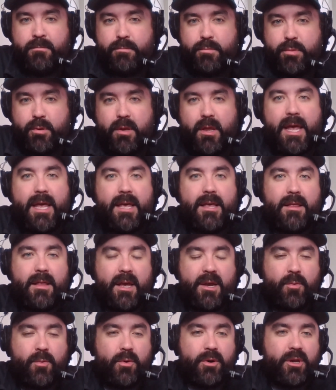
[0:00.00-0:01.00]
play
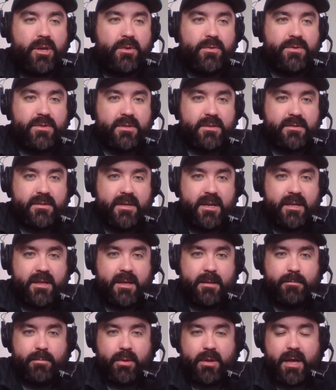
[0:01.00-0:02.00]
like we're used to seeing
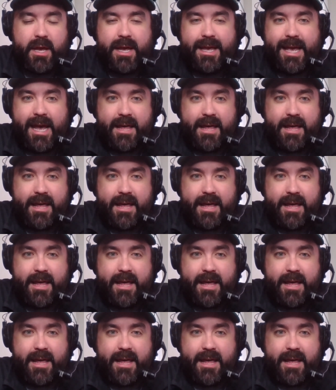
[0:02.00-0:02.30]
them play,